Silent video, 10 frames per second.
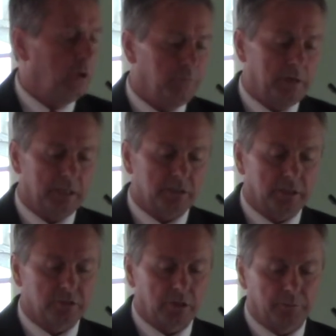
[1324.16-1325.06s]
Hopefully I
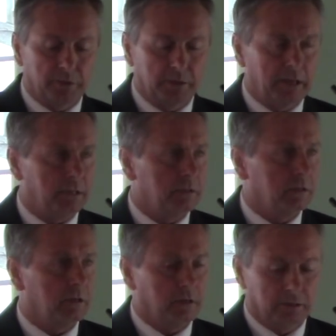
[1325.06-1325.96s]
said something that
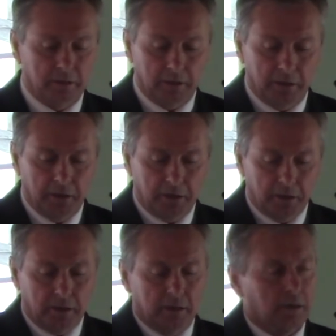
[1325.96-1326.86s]

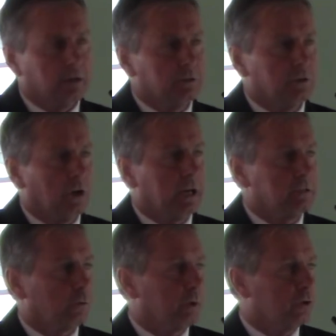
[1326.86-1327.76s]
you
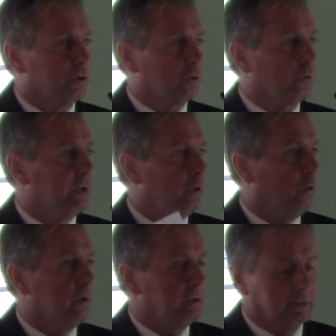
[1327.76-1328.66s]
liked or we could agree
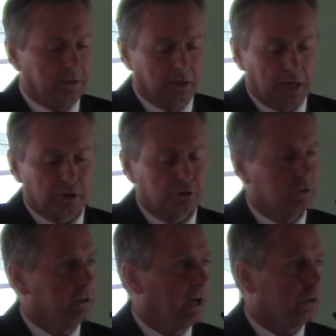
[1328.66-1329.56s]
on, and I
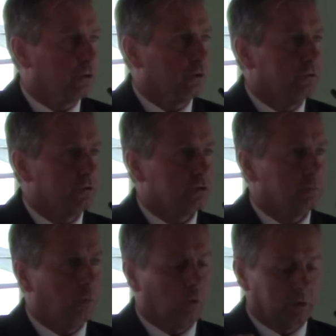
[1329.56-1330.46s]
could earn your
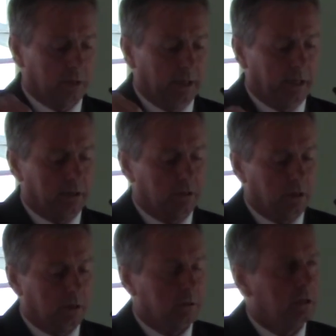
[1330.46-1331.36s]
support. And
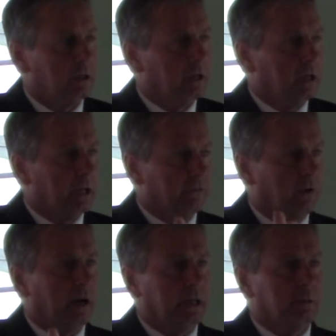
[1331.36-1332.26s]
if
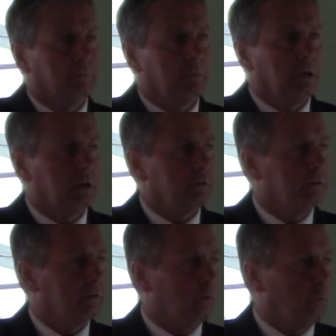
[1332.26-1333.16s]
I am
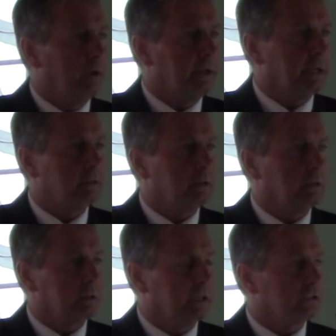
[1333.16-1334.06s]
the one
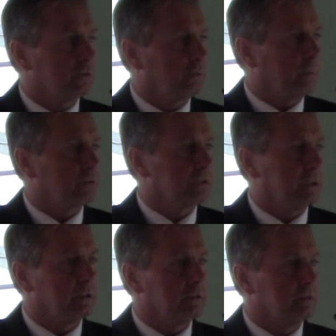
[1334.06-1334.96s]
that gets to
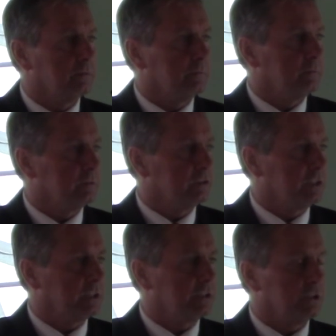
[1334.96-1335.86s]
represent the
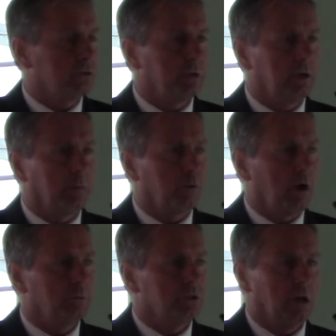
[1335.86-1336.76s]
6th district, I
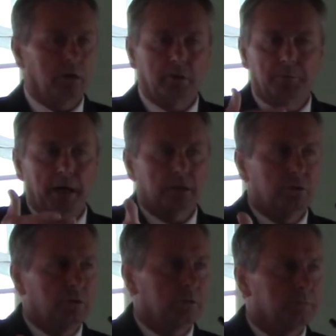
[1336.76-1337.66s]
promise you I'll come back
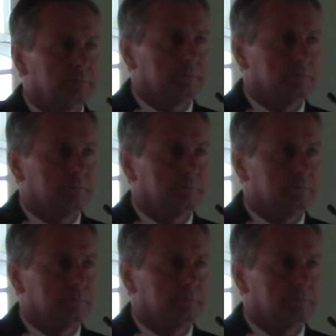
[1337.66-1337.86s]
to your